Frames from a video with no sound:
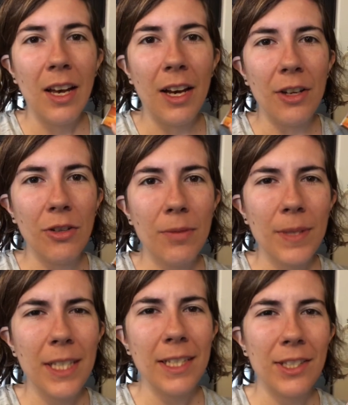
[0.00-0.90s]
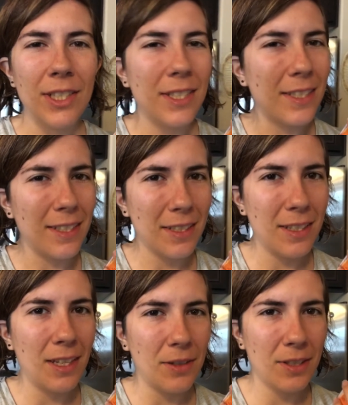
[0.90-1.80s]
Normally it's just a
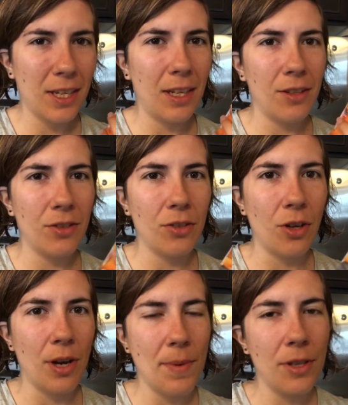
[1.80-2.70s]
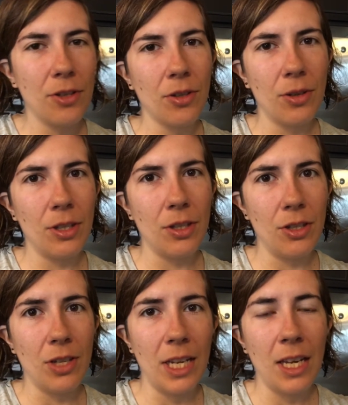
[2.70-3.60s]
16-ounce can, so I'm also going to
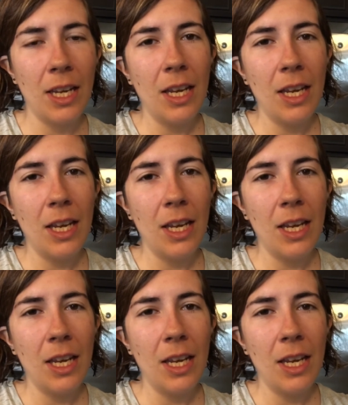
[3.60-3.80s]
do a